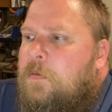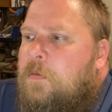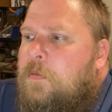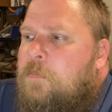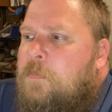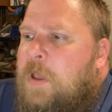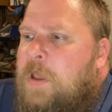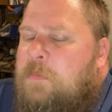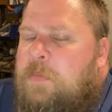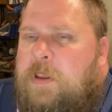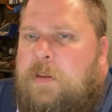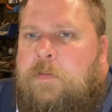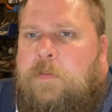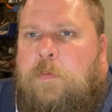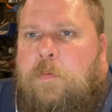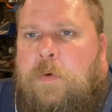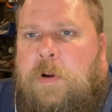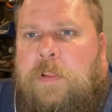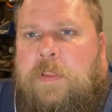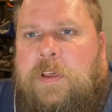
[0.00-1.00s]
maybe
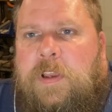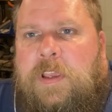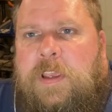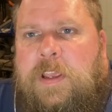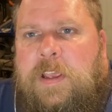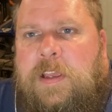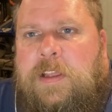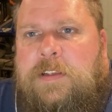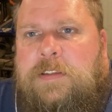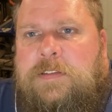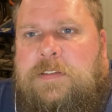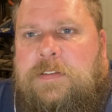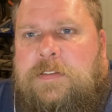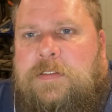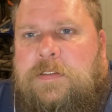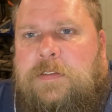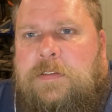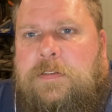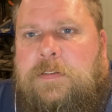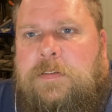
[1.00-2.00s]
even one of the
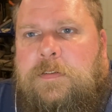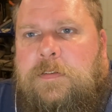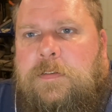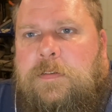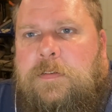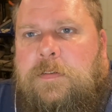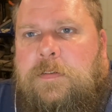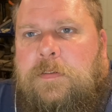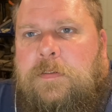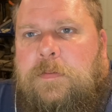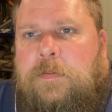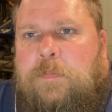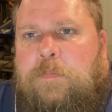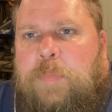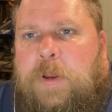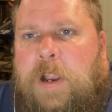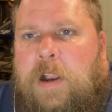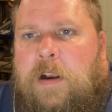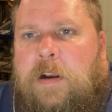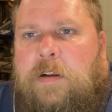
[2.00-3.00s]
kids'
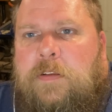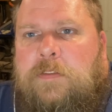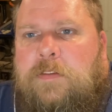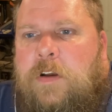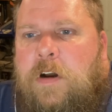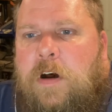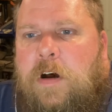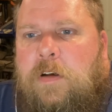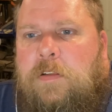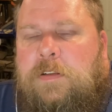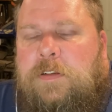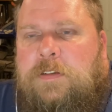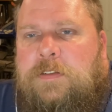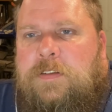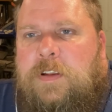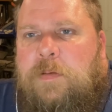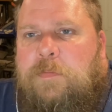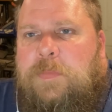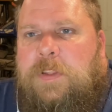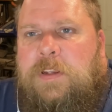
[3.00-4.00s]
parents called or
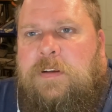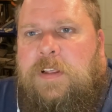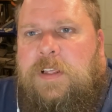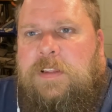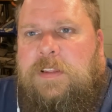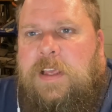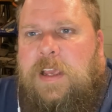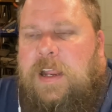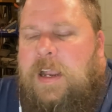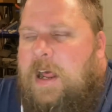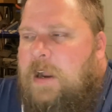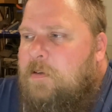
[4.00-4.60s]
something like that.